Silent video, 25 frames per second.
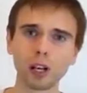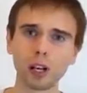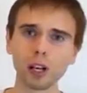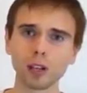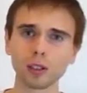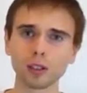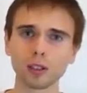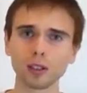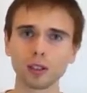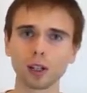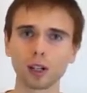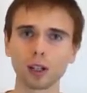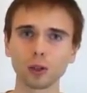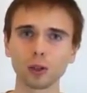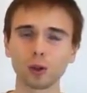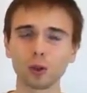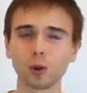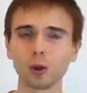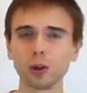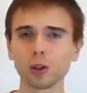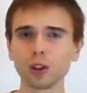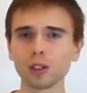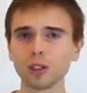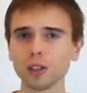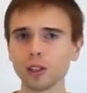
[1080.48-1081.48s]
the mind ran
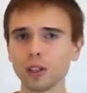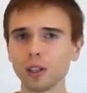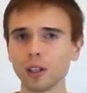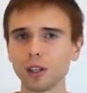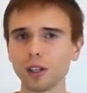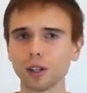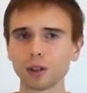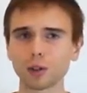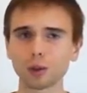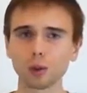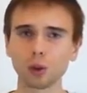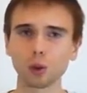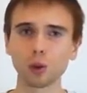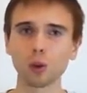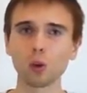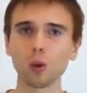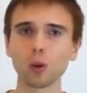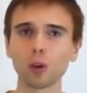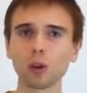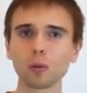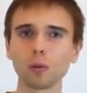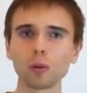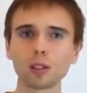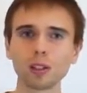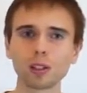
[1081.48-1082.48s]
away from one
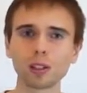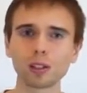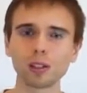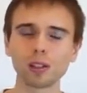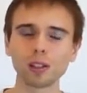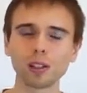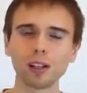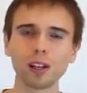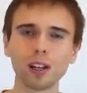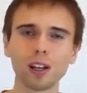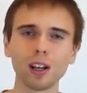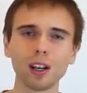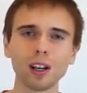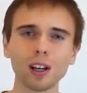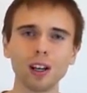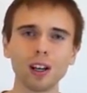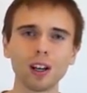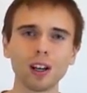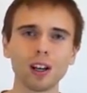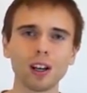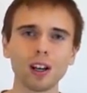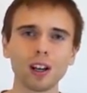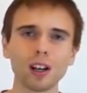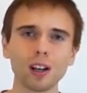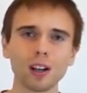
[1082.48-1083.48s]
idea to another
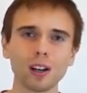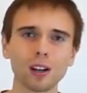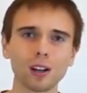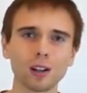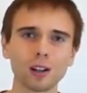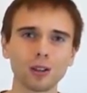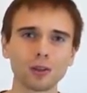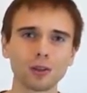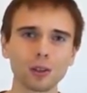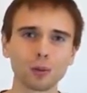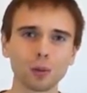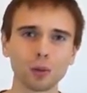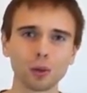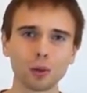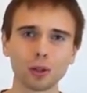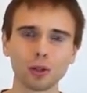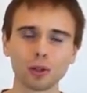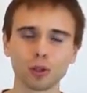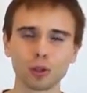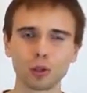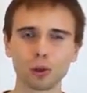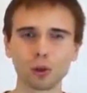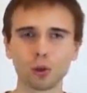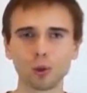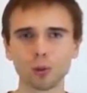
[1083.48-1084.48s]
thought, and
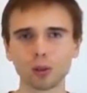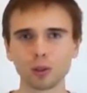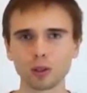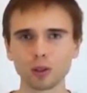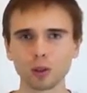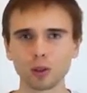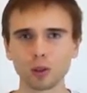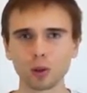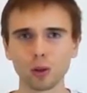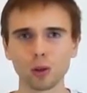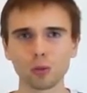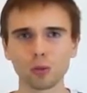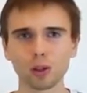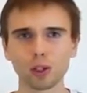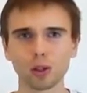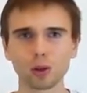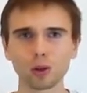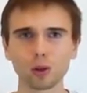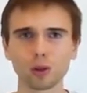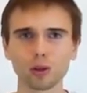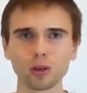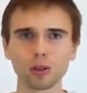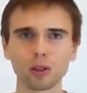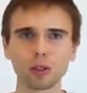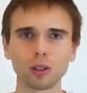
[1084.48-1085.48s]
you think,
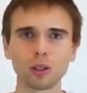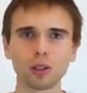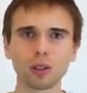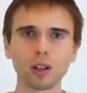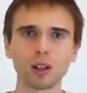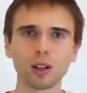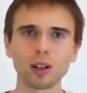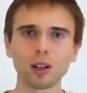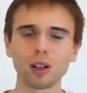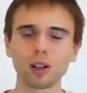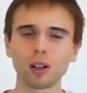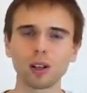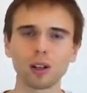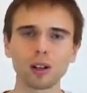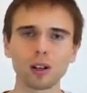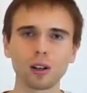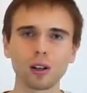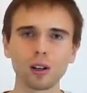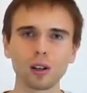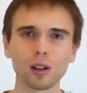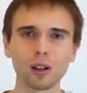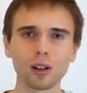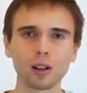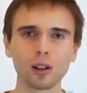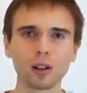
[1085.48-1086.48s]
oh, I need to
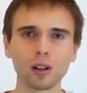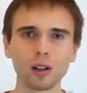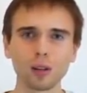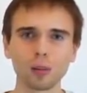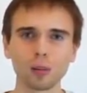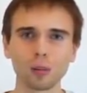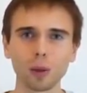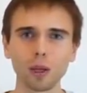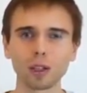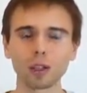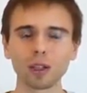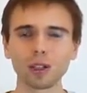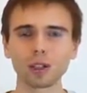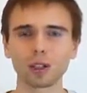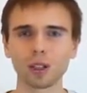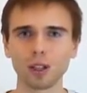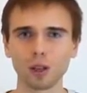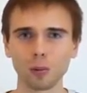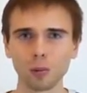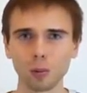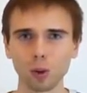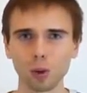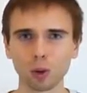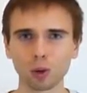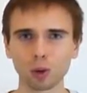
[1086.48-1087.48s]
go
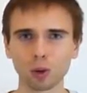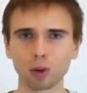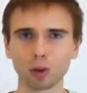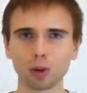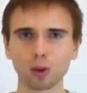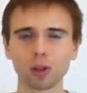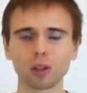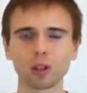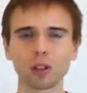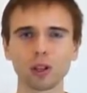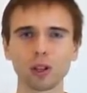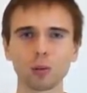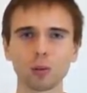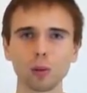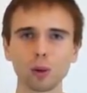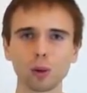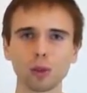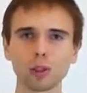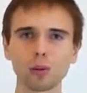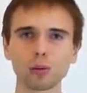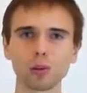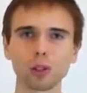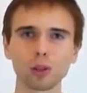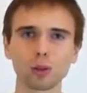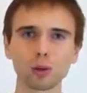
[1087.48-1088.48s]
to work,
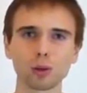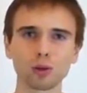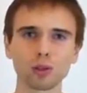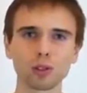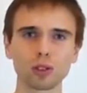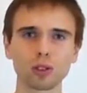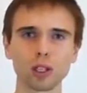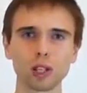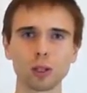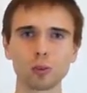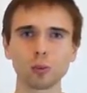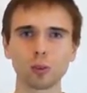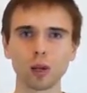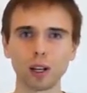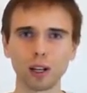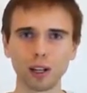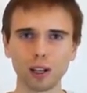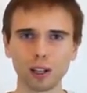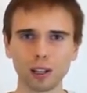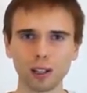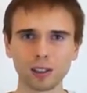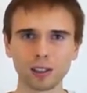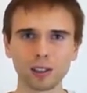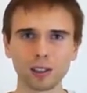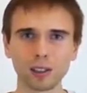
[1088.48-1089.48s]
today at work I need to
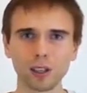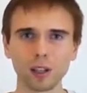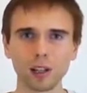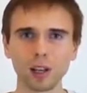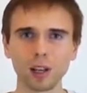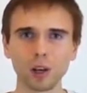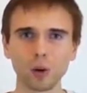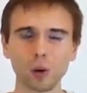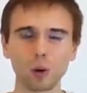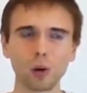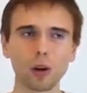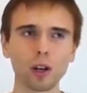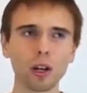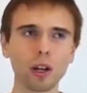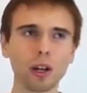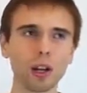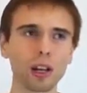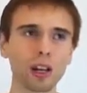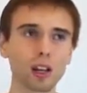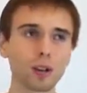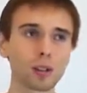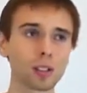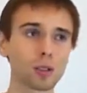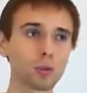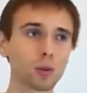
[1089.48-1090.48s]
submit the project,
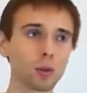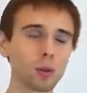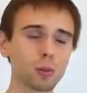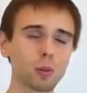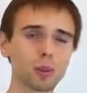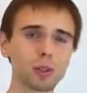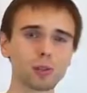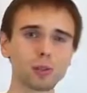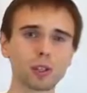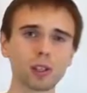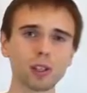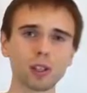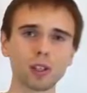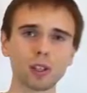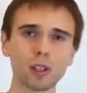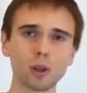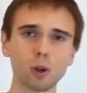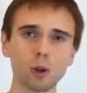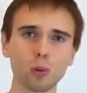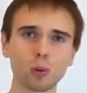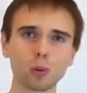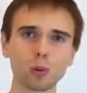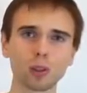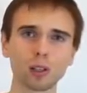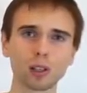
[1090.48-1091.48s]
or when I
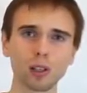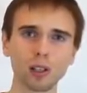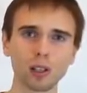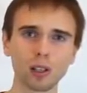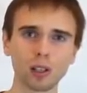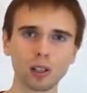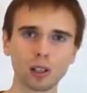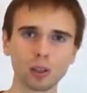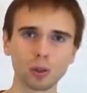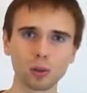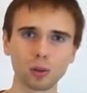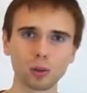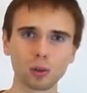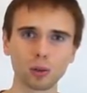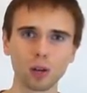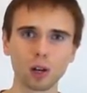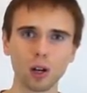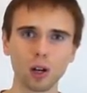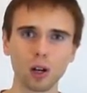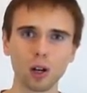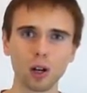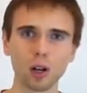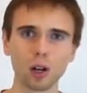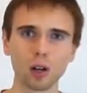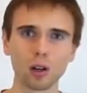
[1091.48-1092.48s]
forgot to call my
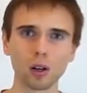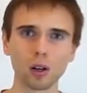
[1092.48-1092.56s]
client,